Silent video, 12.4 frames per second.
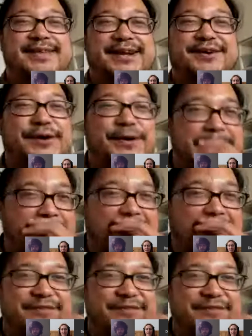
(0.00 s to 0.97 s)
that are all
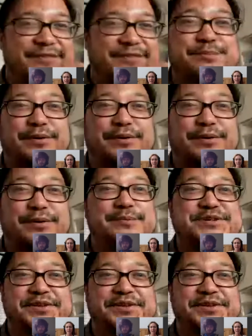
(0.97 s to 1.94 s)
half steps apart
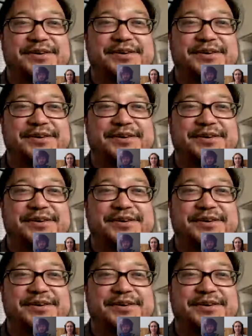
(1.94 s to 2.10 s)
from each other,